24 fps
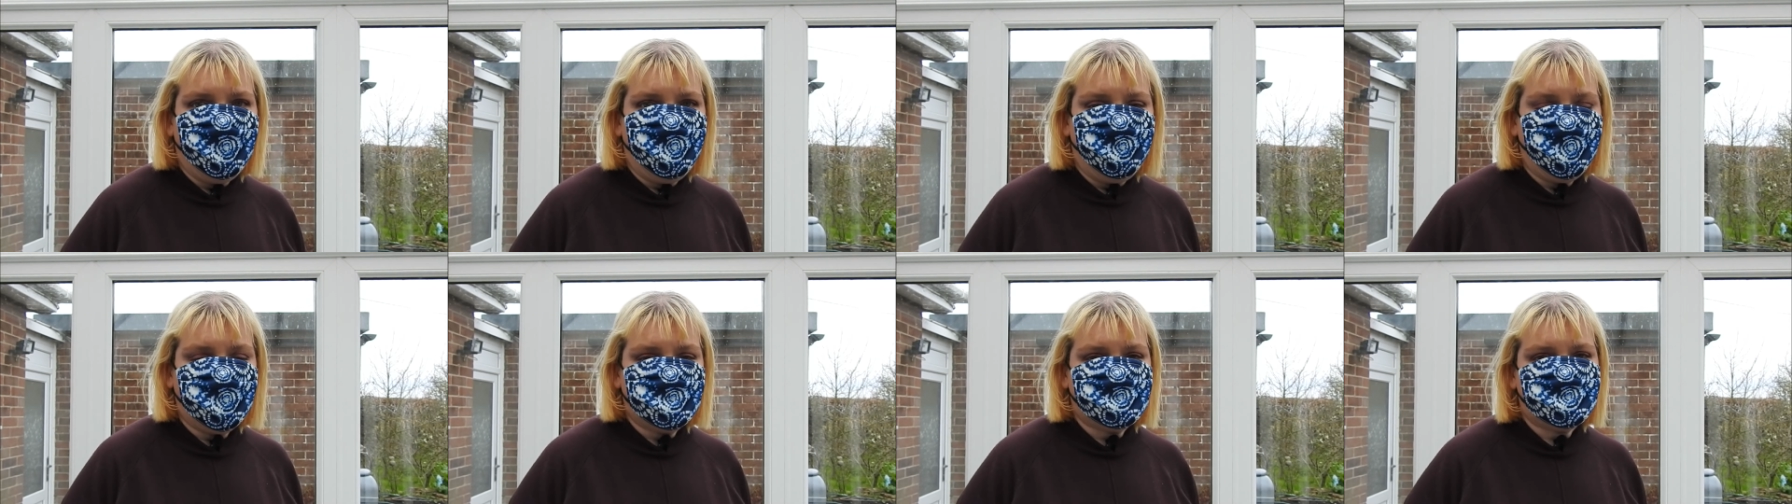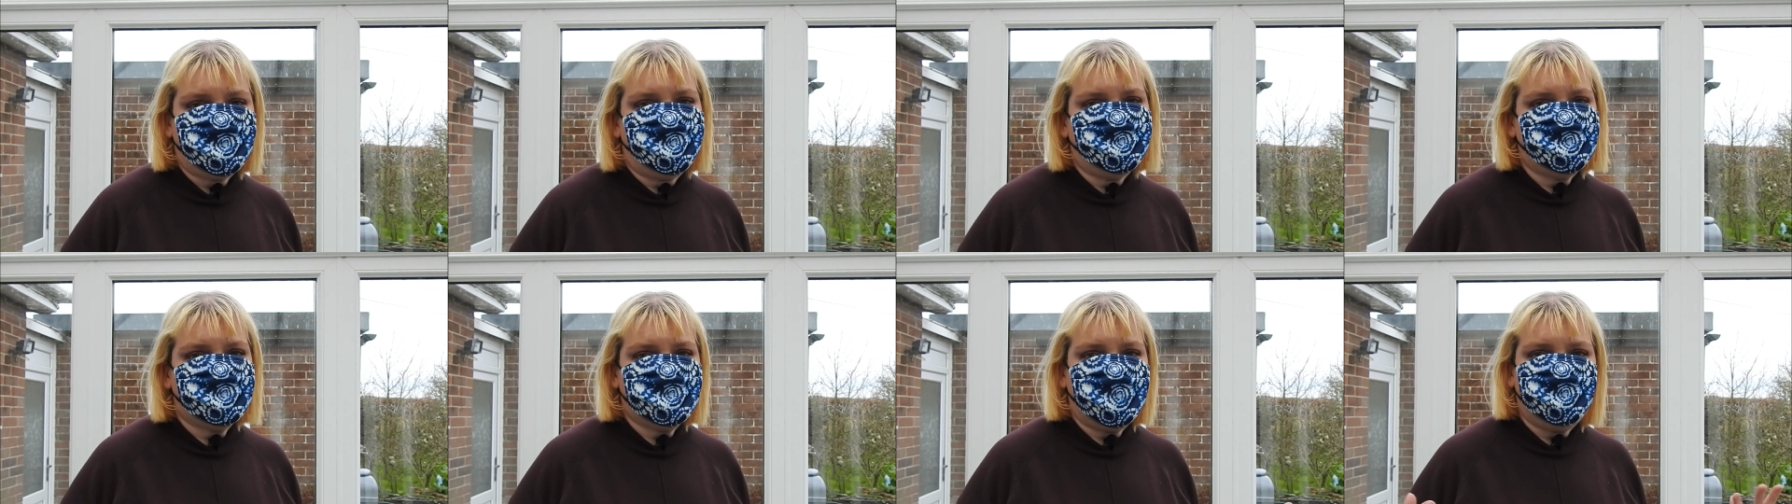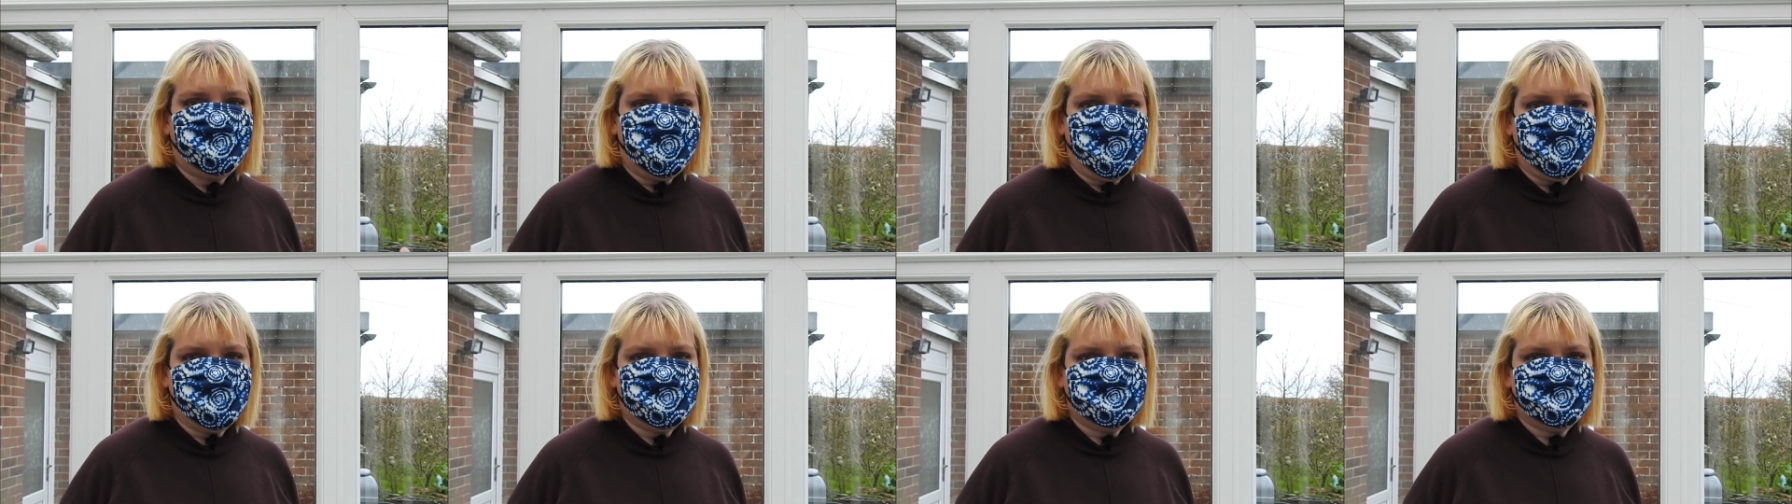which
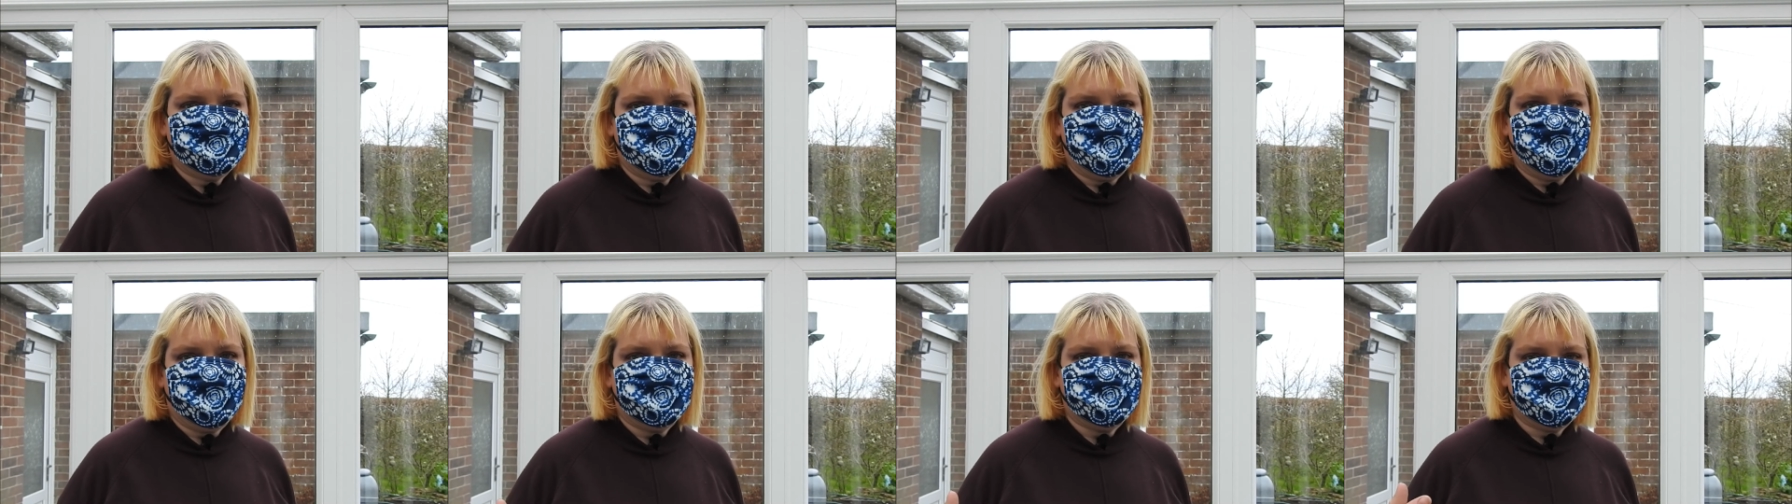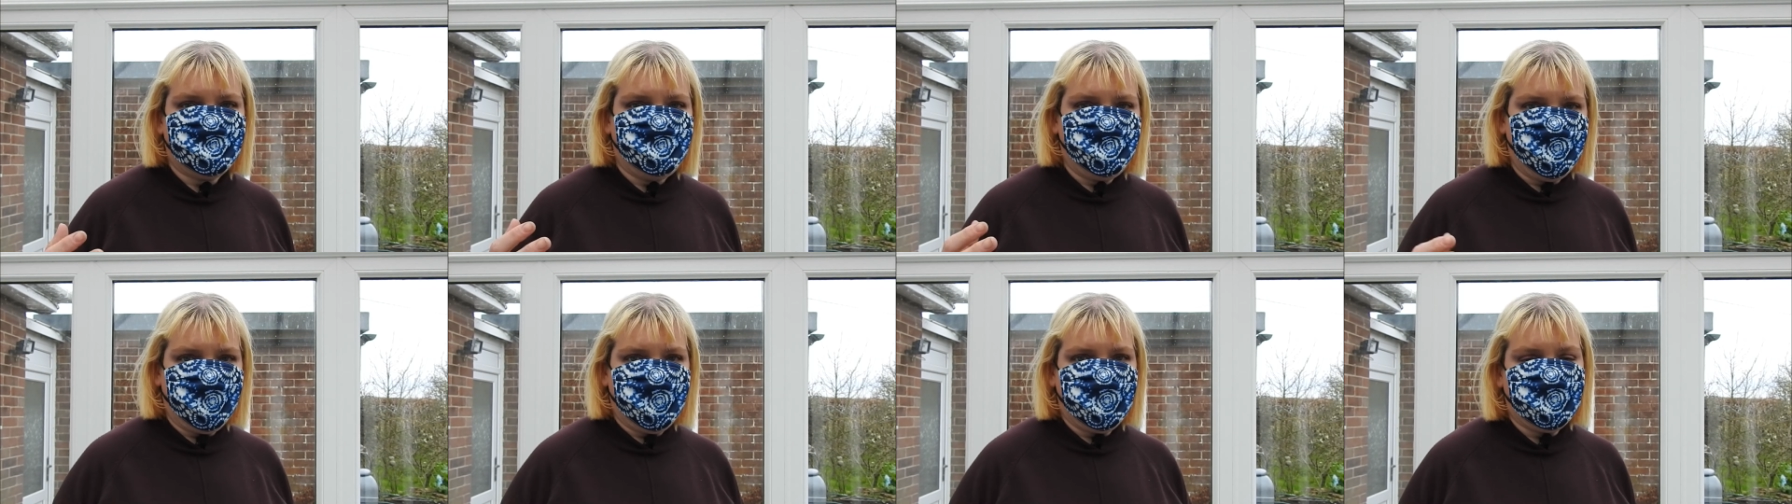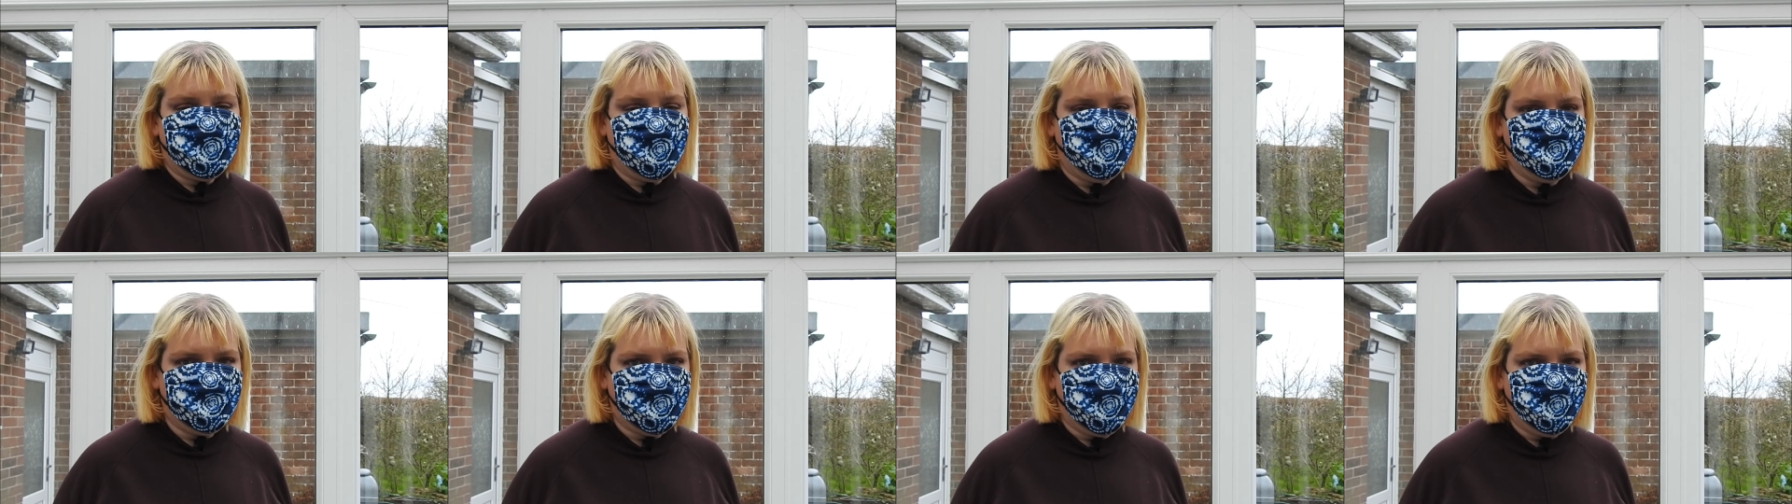obviously plastic is a big
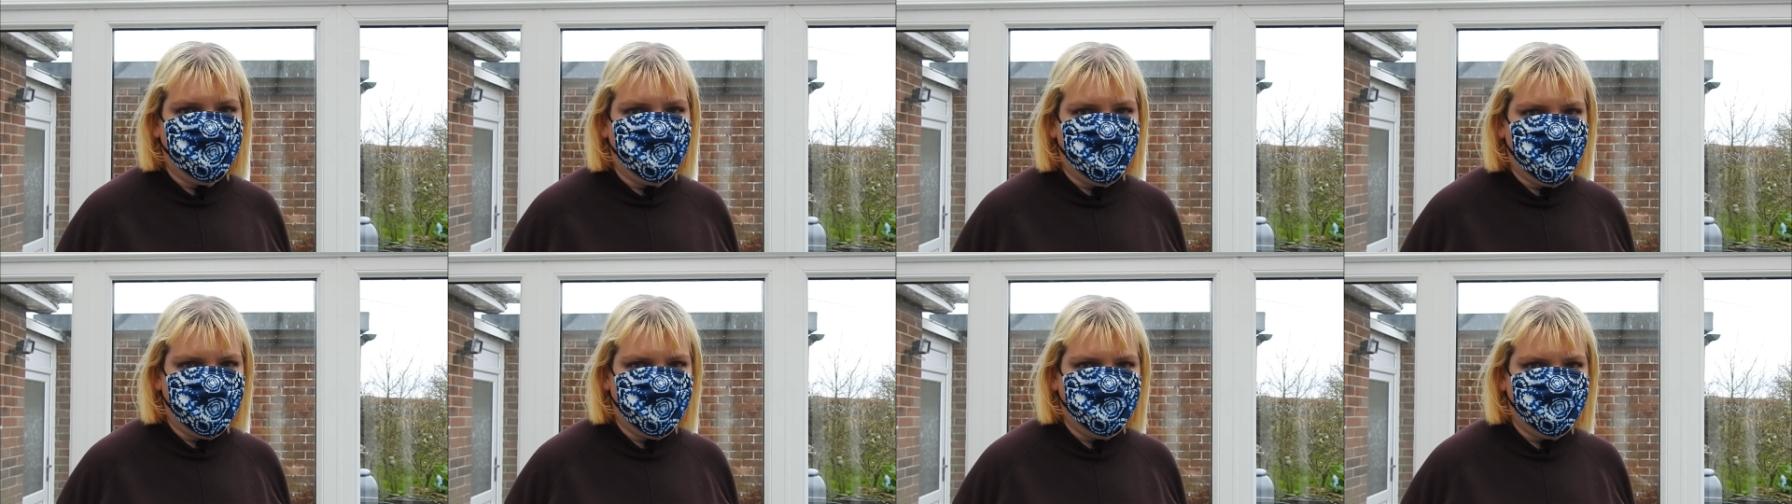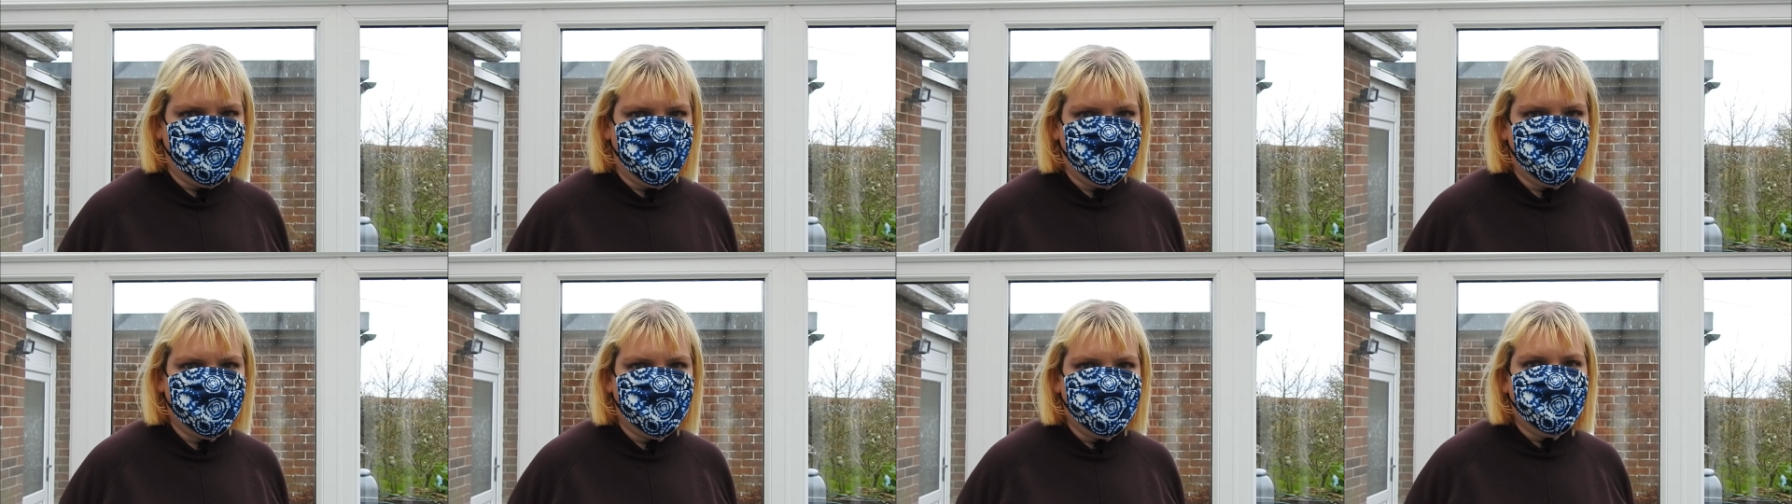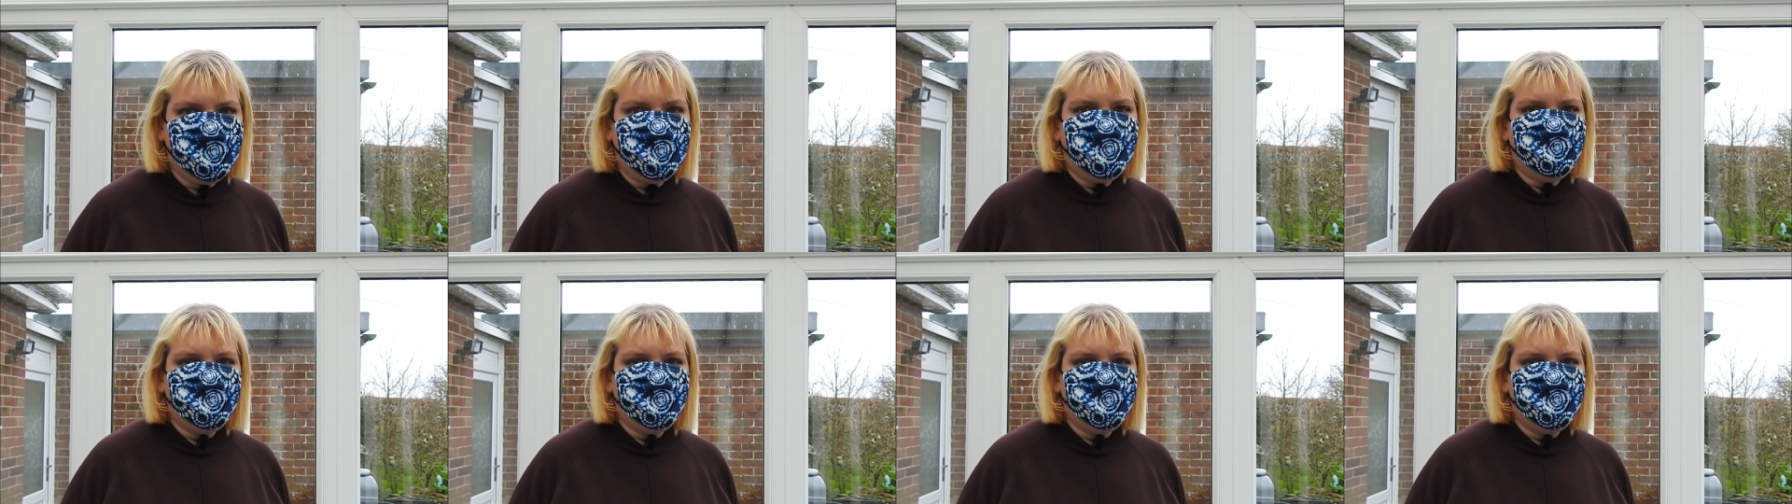no-no anyway,